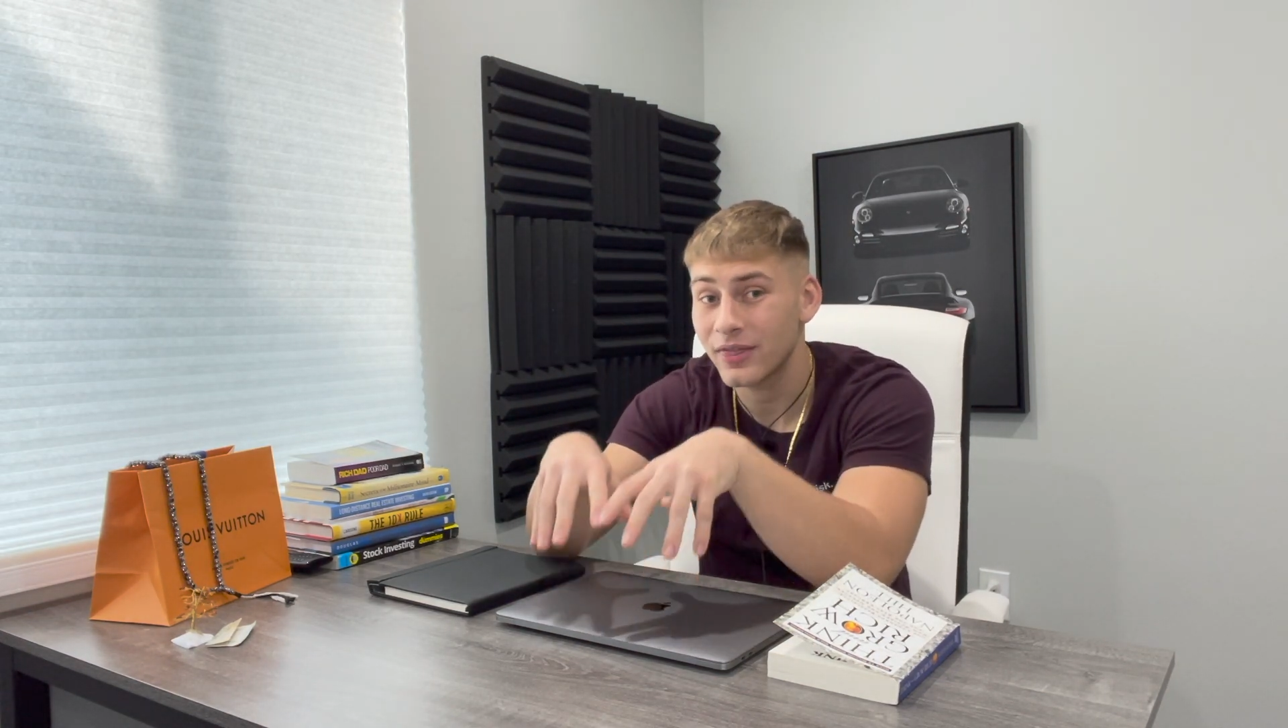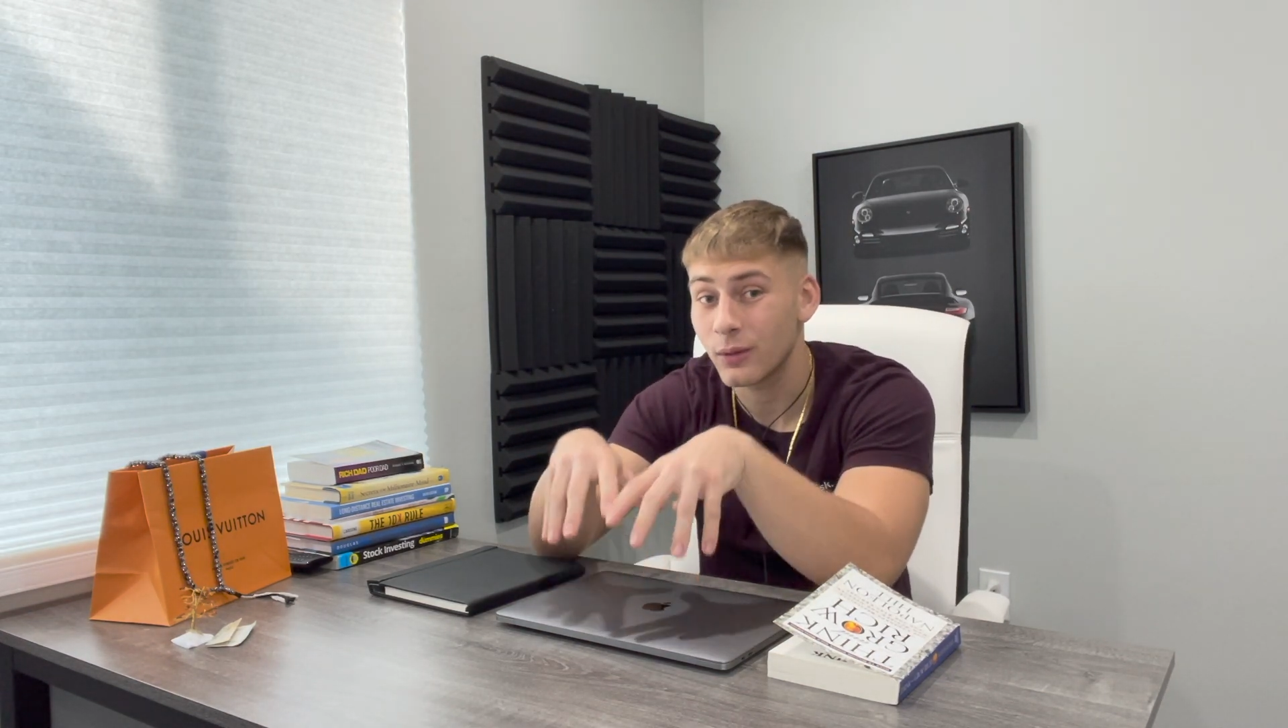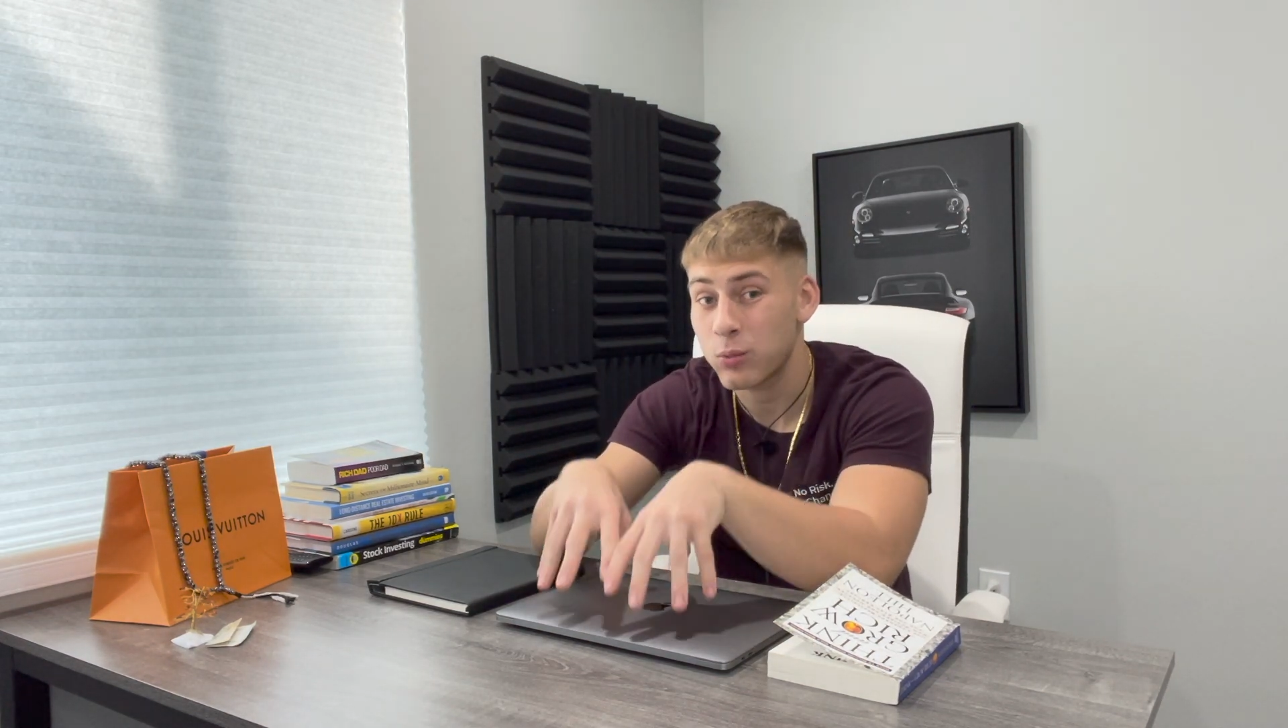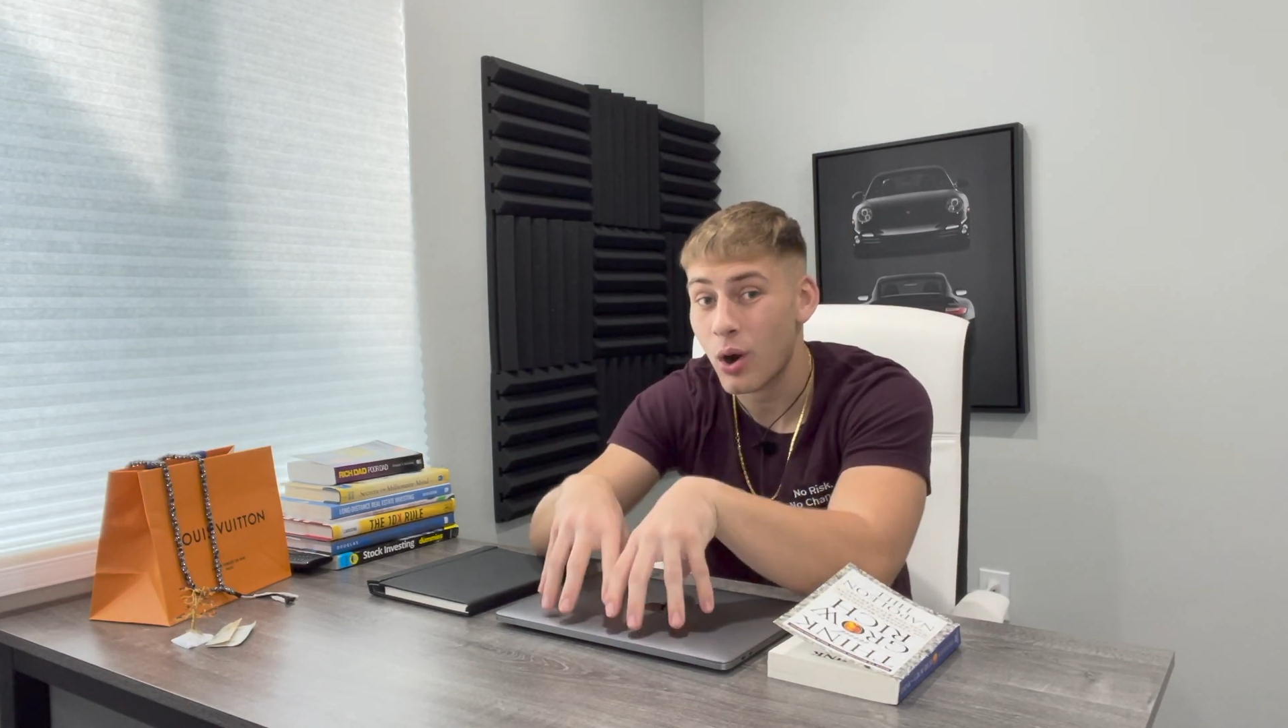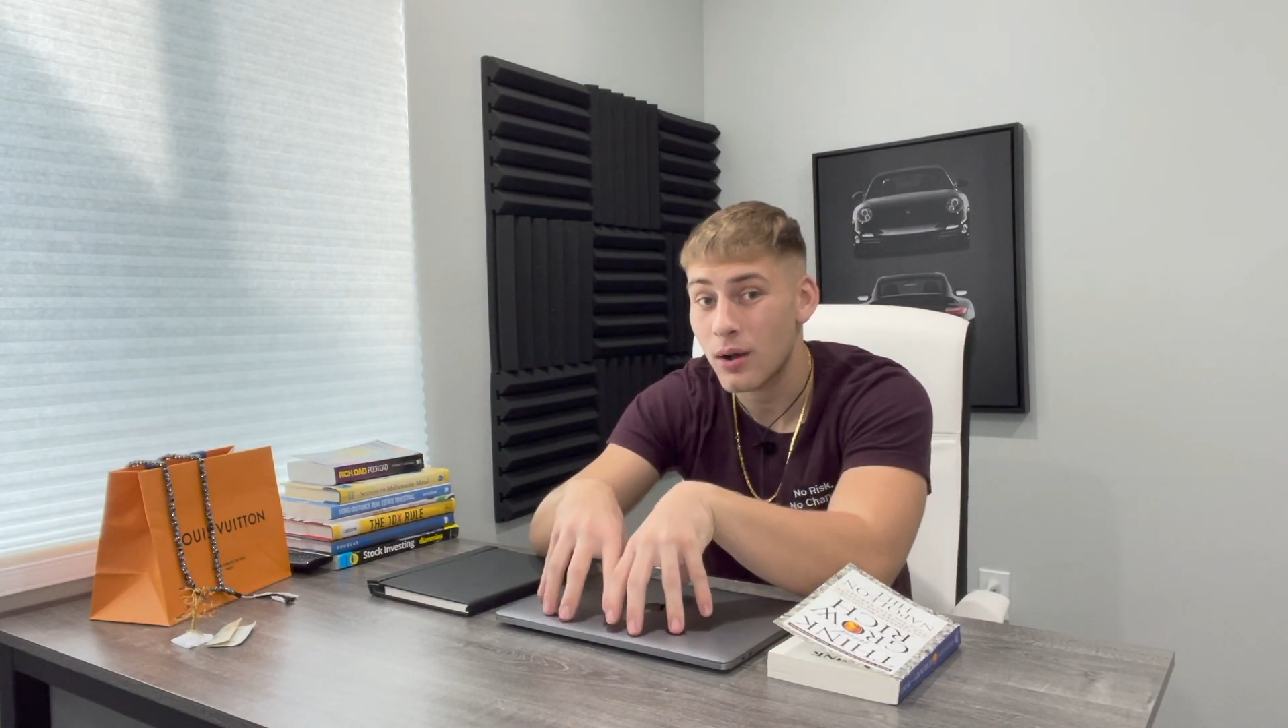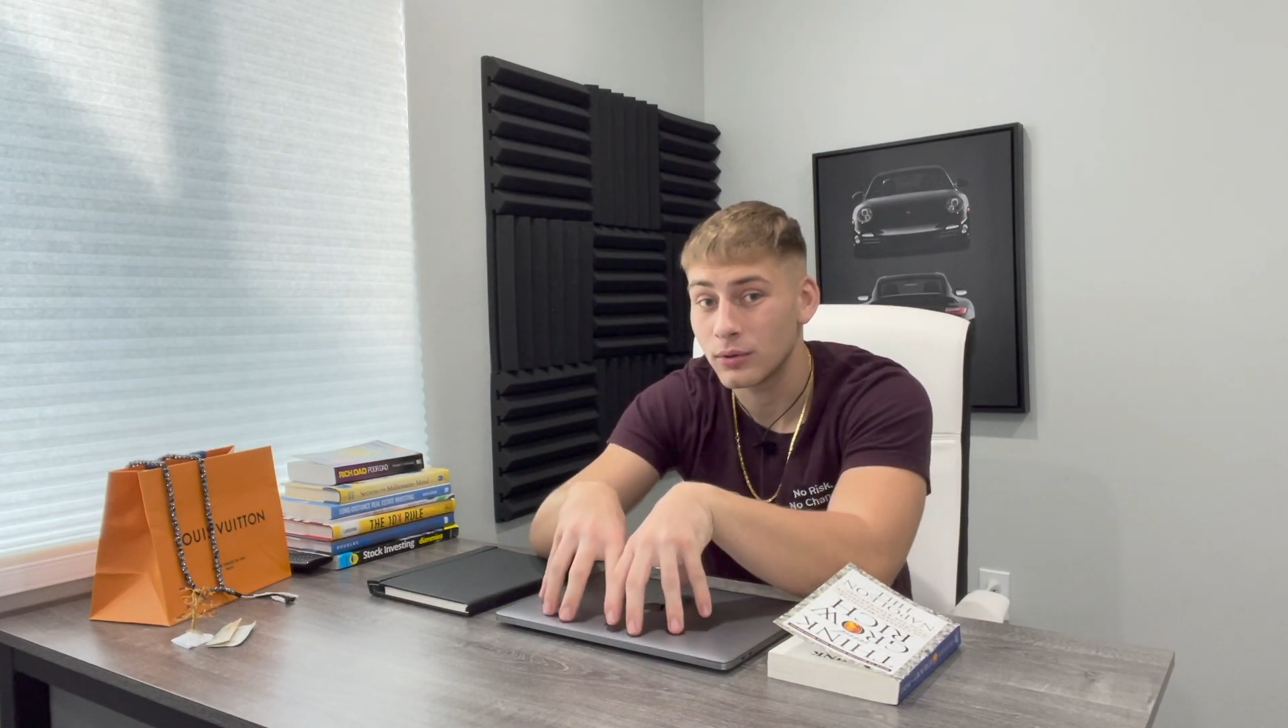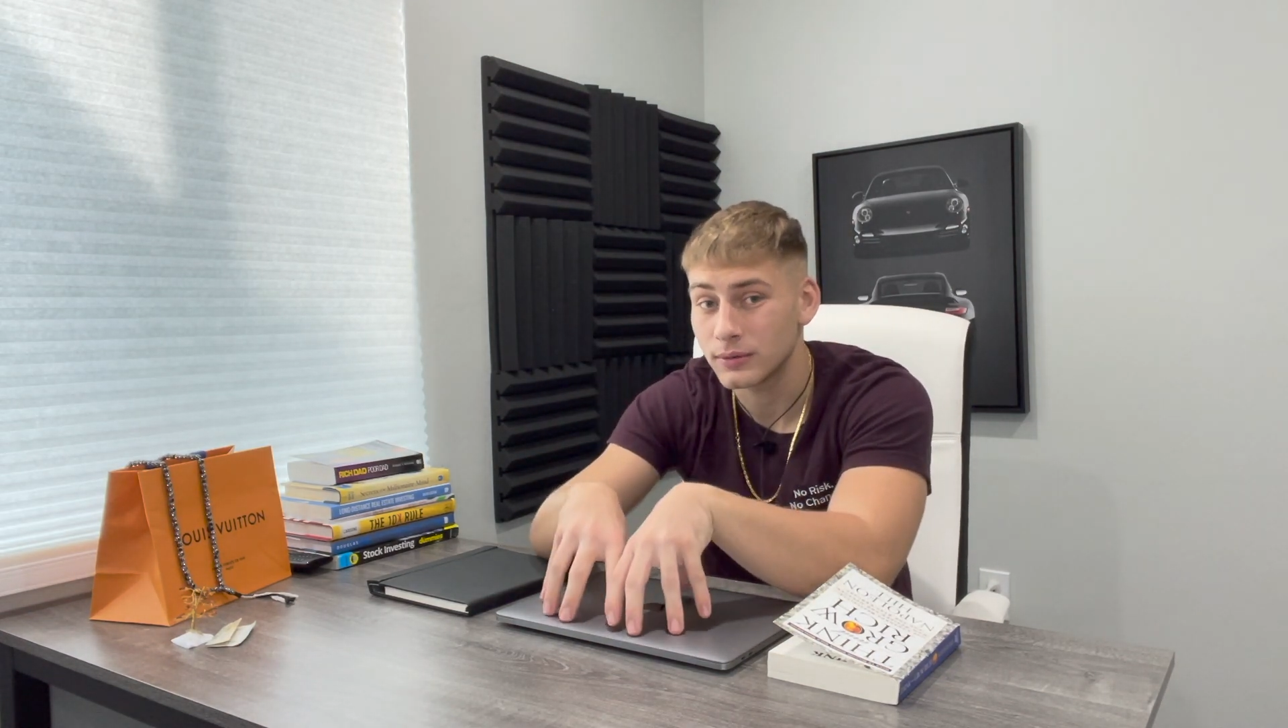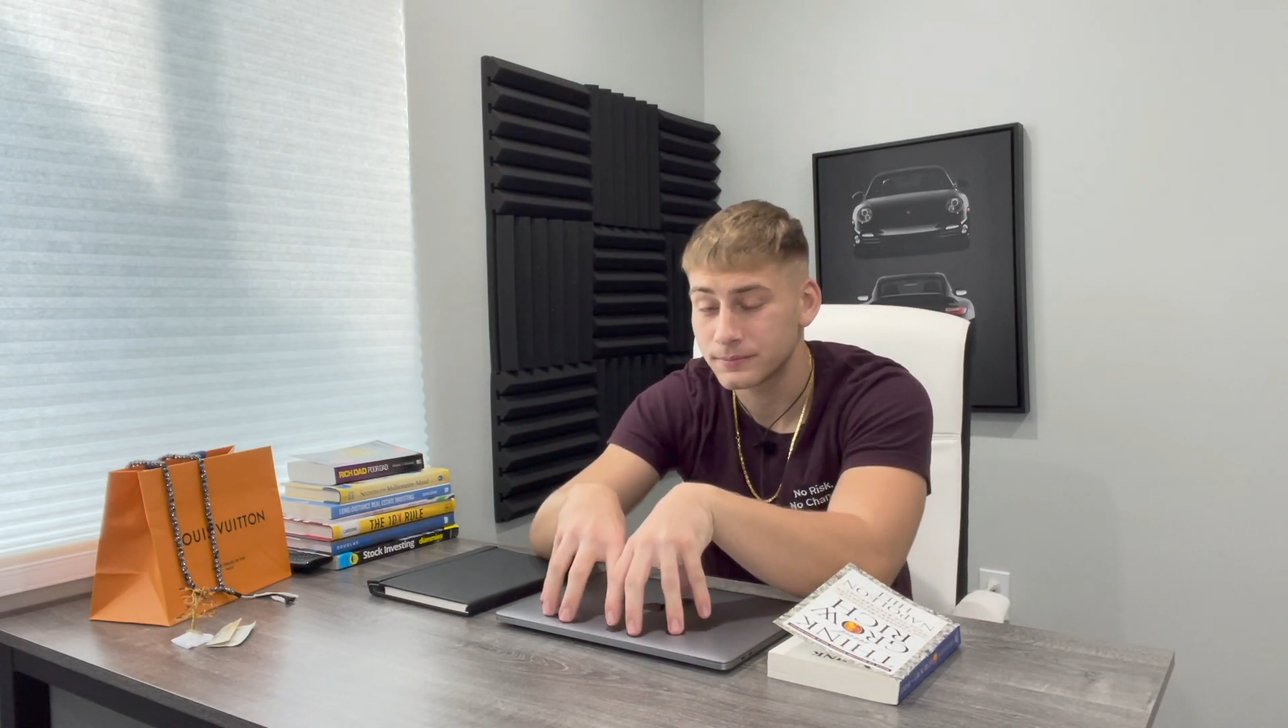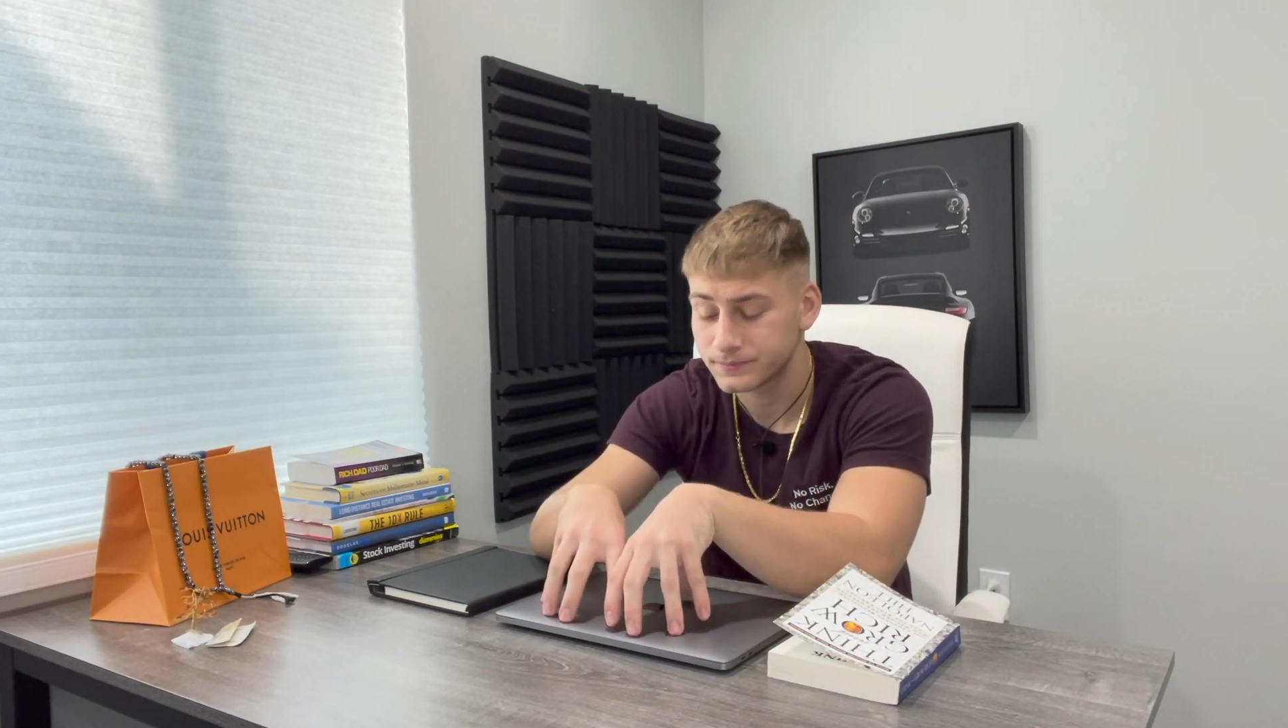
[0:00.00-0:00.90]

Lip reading: the problem.